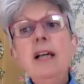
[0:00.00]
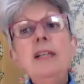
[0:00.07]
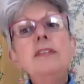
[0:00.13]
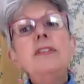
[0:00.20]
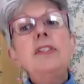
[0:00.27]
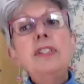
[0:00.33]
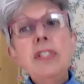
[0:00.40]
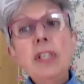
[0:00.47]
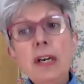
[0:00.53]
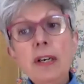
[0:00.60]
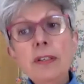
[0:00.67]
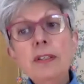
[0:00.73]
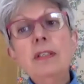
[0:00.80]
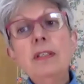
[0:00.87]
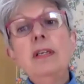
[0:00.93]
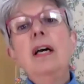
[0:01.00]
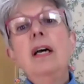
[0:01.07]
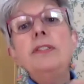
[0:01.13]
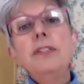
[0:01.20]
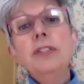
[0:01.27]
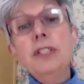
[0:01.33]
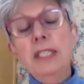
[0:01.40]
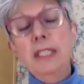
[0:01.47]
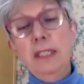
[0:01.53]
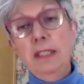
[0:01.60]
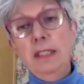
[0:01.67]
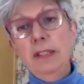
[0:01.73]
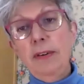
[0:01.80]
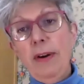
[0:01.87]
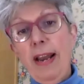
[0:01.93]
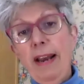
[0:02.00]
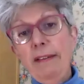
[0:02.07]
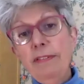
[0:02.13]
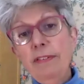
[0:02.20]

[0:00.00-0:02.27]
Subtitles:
start understanding a graph.